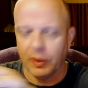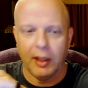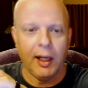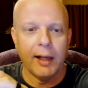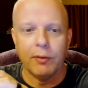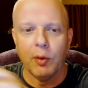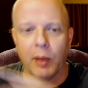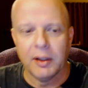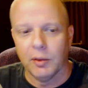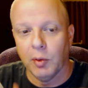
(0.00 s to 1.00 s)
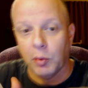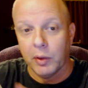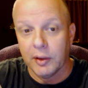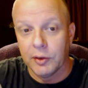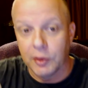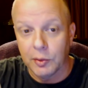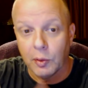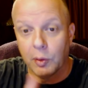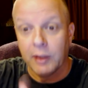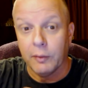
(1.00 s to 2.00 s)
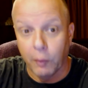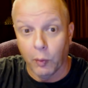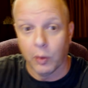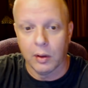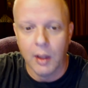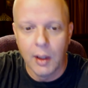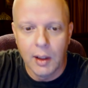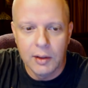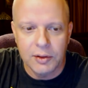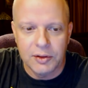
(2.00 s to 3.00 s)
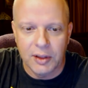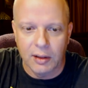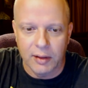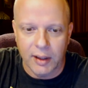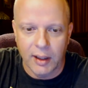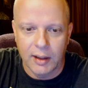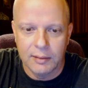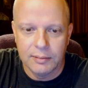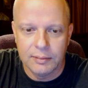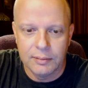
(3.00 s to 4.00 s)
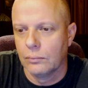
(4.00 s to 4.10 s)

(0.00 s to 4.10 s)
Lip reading: So I have no idea what we're into or in for. So let's take a look at it.